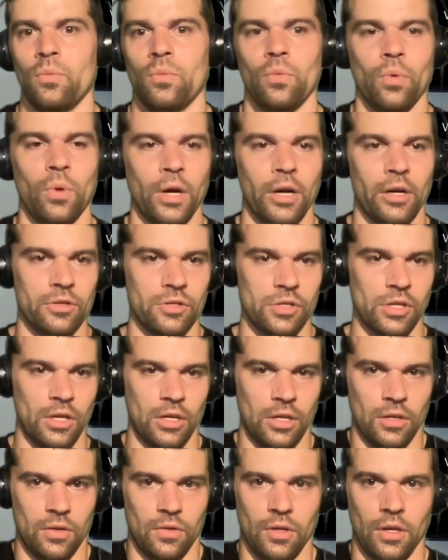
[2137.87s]
Whereas
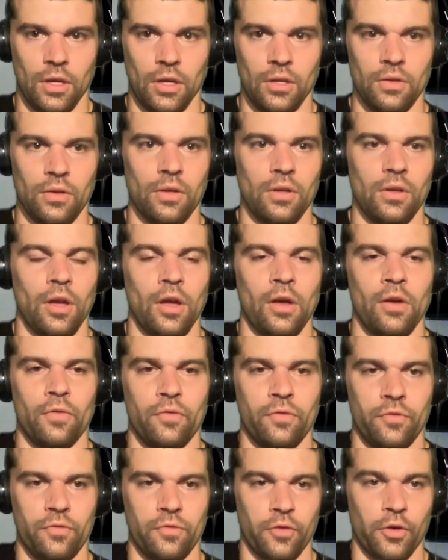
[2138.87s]
a, a, a
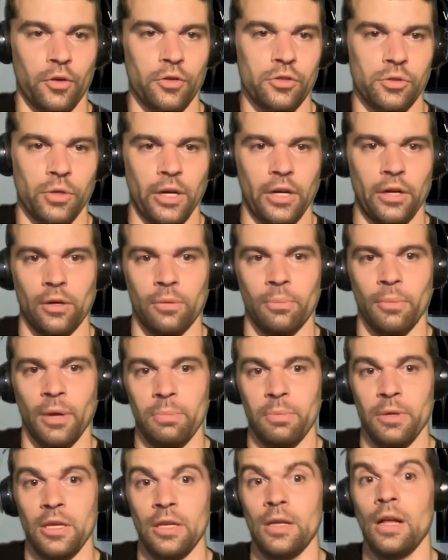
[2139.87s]
first grader, it
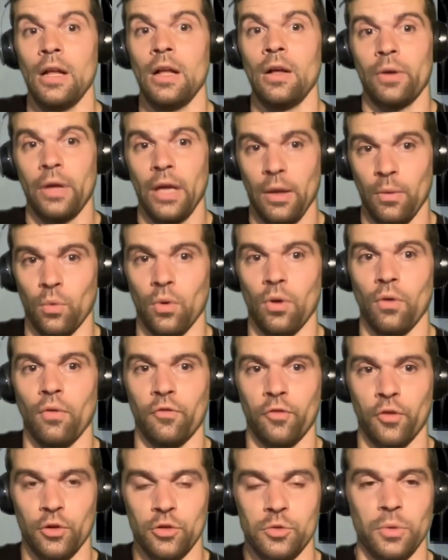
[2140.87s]
might be, okay, well,
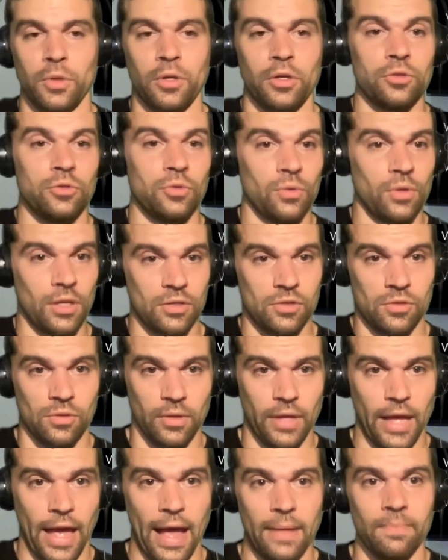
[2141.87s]
first we're going to do this or
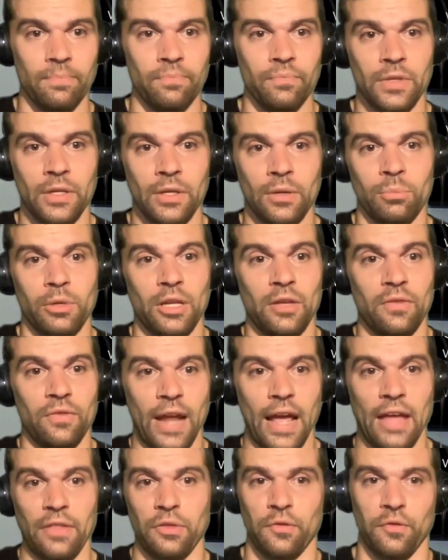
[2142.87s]
that. But even
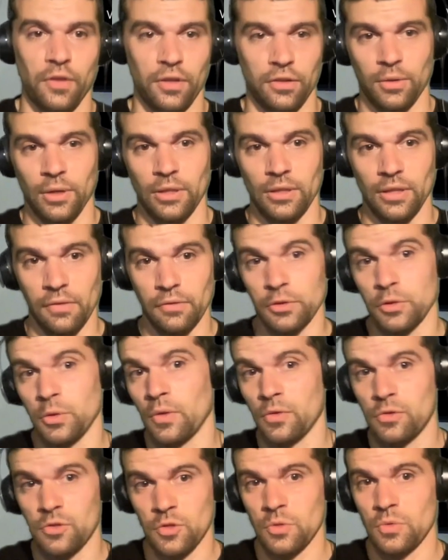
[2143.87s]
at the fifth grade level, you
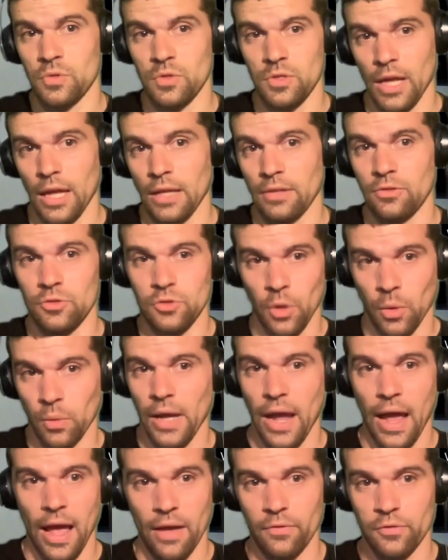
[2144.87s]
have students that don't
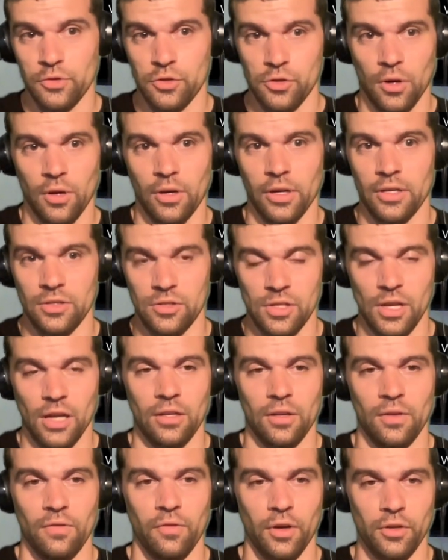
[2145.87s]
have strong
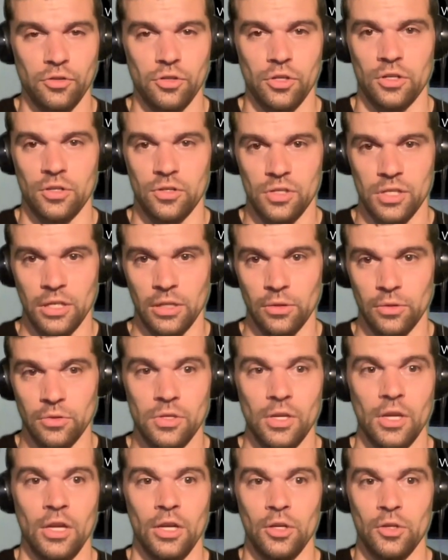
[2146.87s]
executive functioning
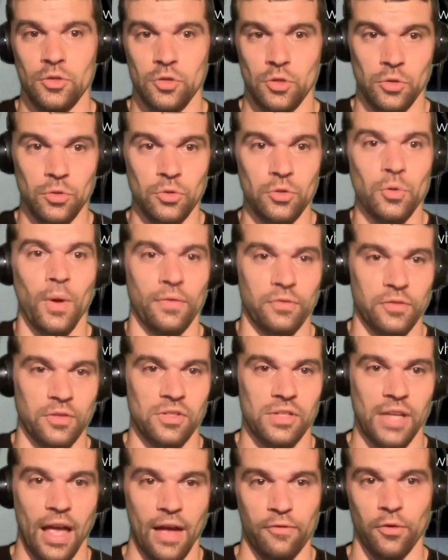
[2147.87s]
skills. So you do have to
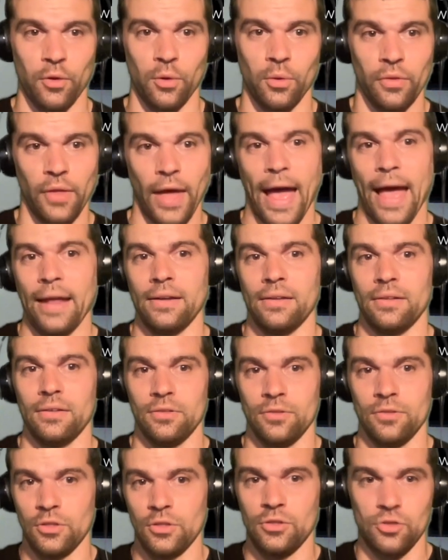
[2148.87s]
scaffold that
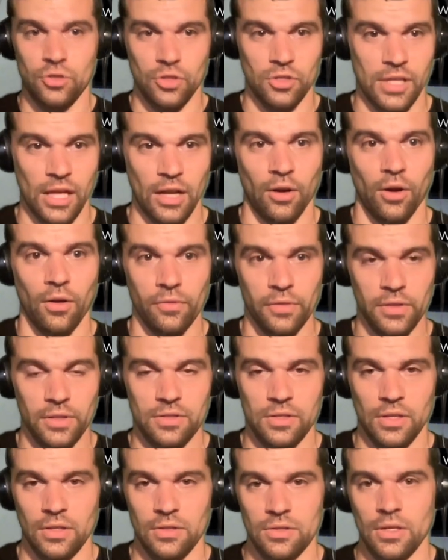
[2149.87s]
just get all of
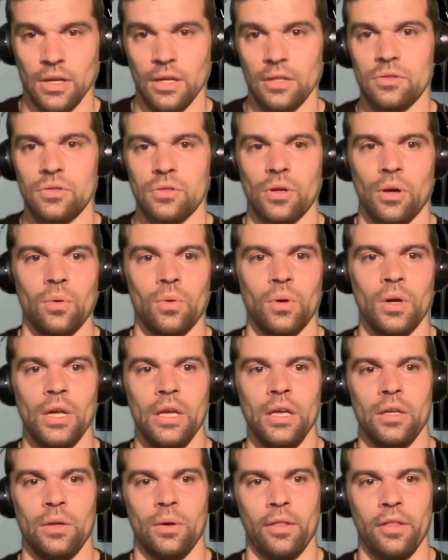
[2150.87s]
these things done. So
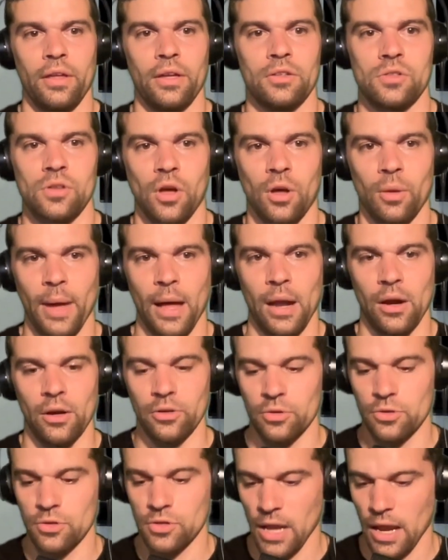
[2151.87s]
I think it's all about
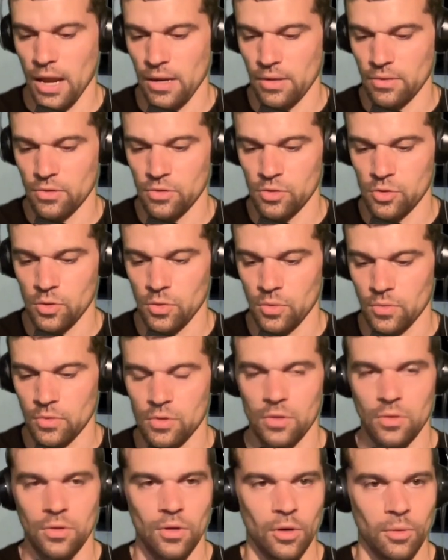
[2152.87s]
understanding the
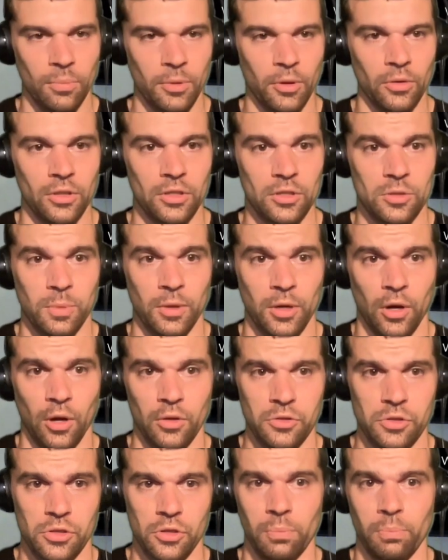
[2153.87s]
students and their abilities, but
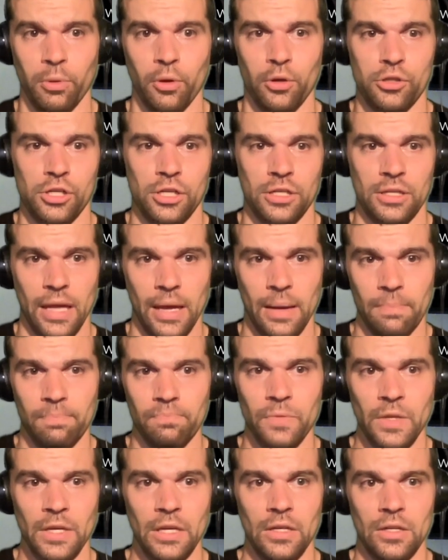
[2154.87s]
also pushing
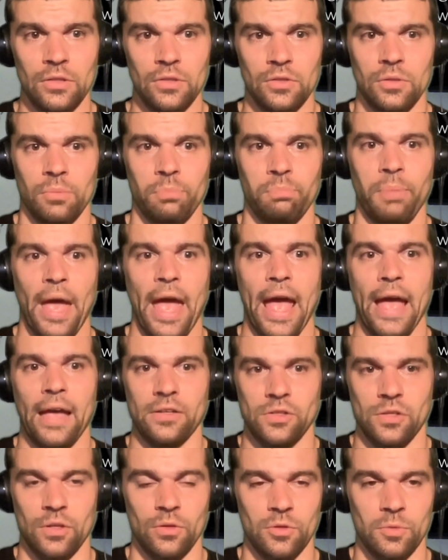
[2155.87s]
them to
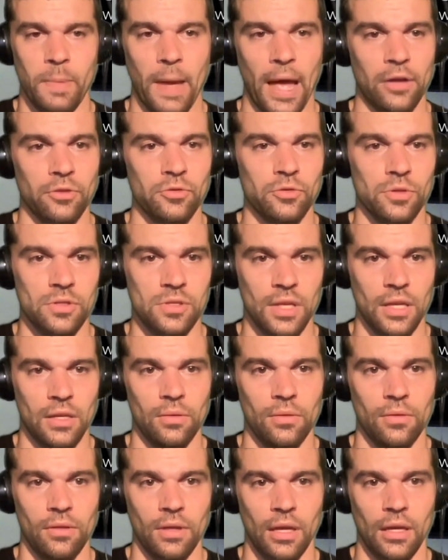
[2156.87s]
pass those boundaries that
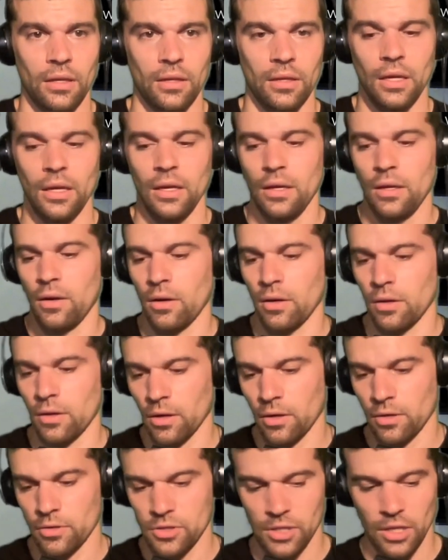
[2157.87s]
you think are,
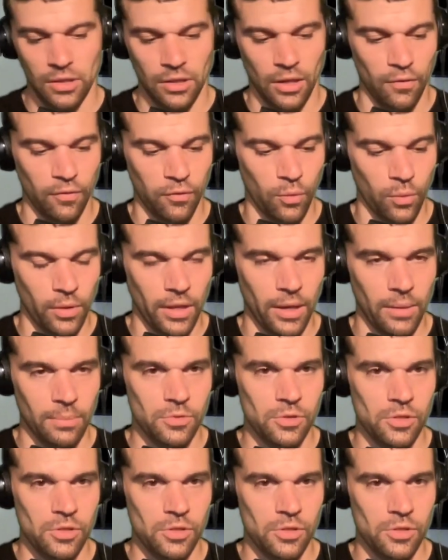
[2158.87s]
are set there for them.